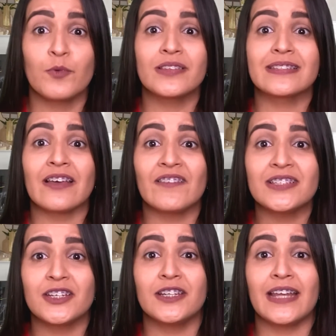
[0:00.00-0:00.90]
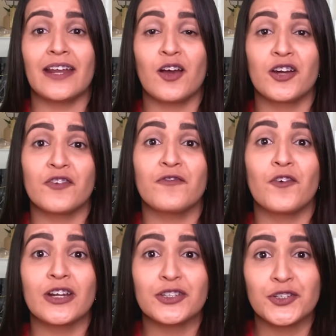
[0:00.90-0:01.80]
with seventeen thousand nine hundred
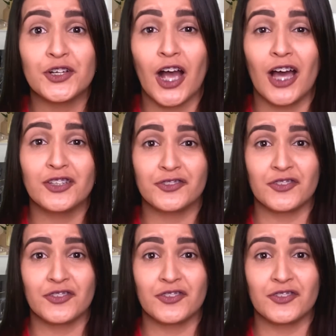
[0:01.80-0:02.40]
forty-two condo